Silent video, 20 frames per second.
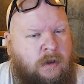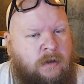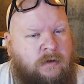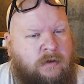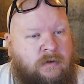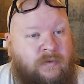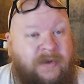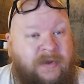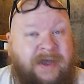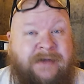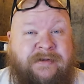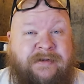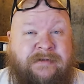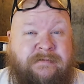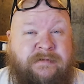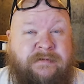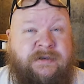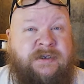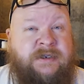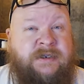We have
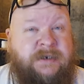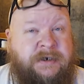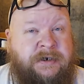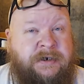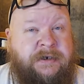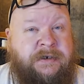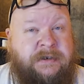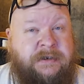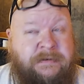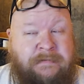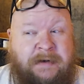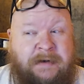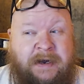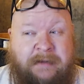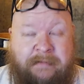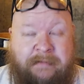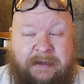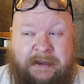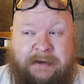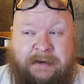some serious
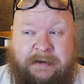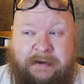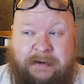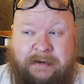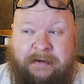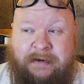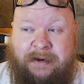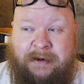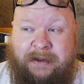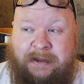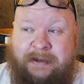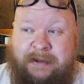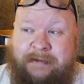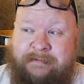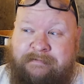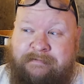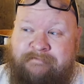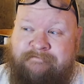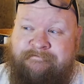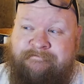piping to do today.
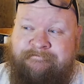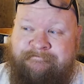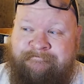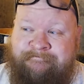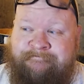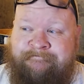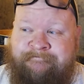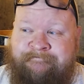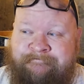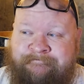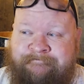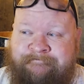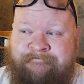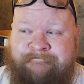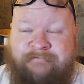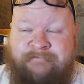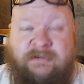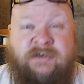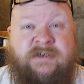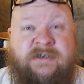
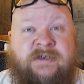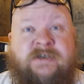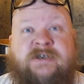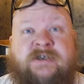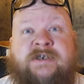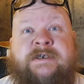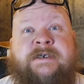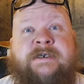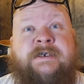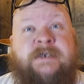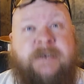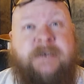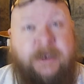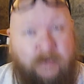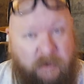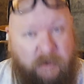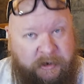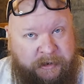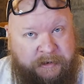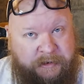
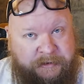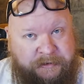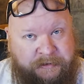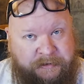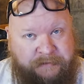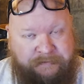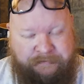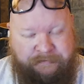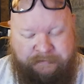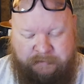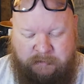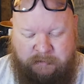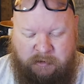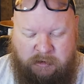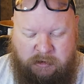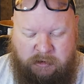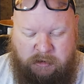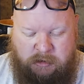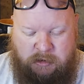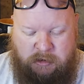Serious.
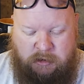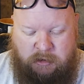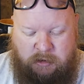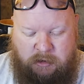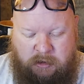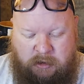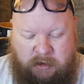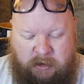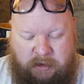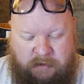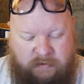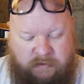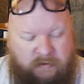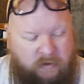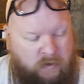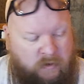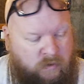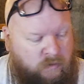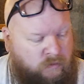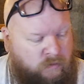All right,
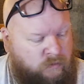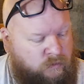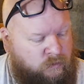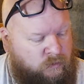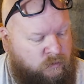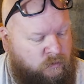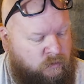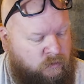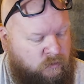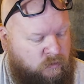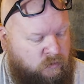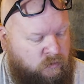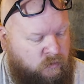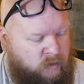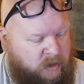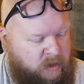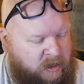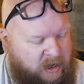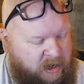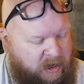so
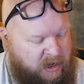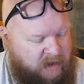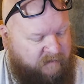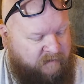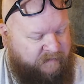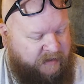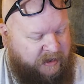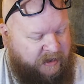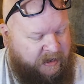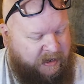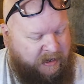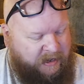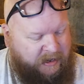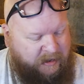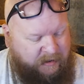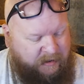we have a